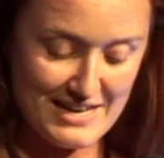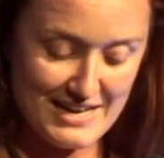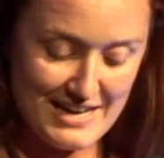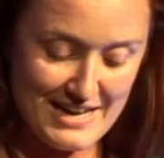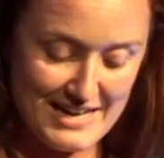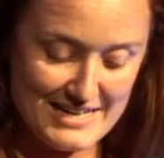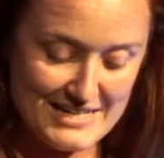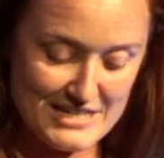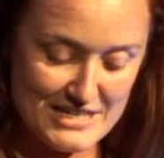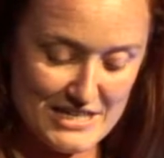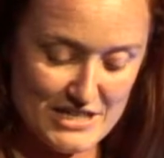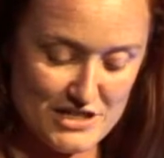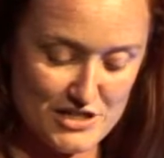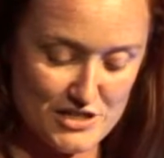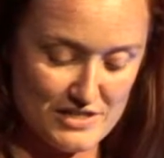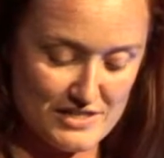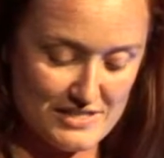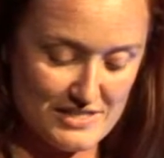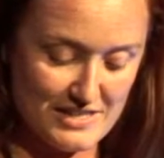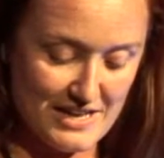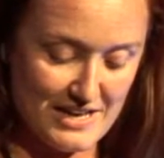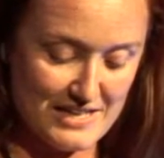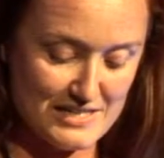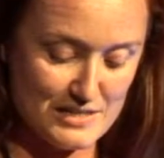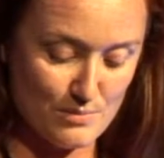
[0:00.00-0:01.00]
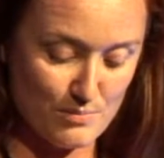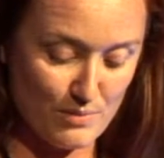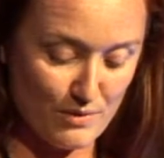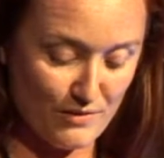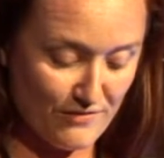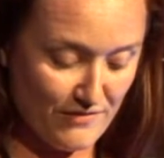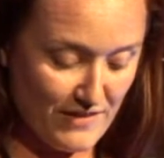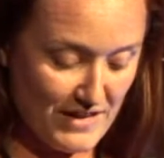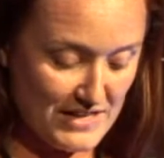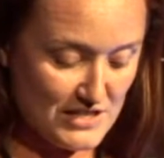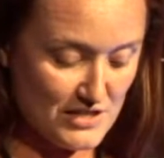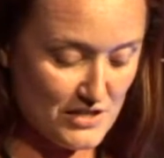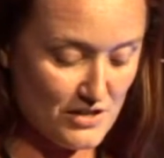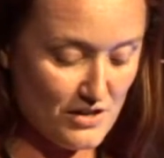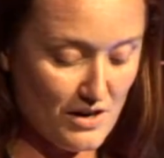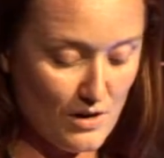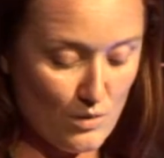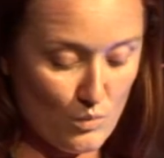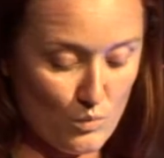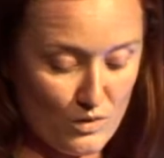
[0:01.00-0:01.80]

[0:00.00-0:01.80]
and teaches as a professor at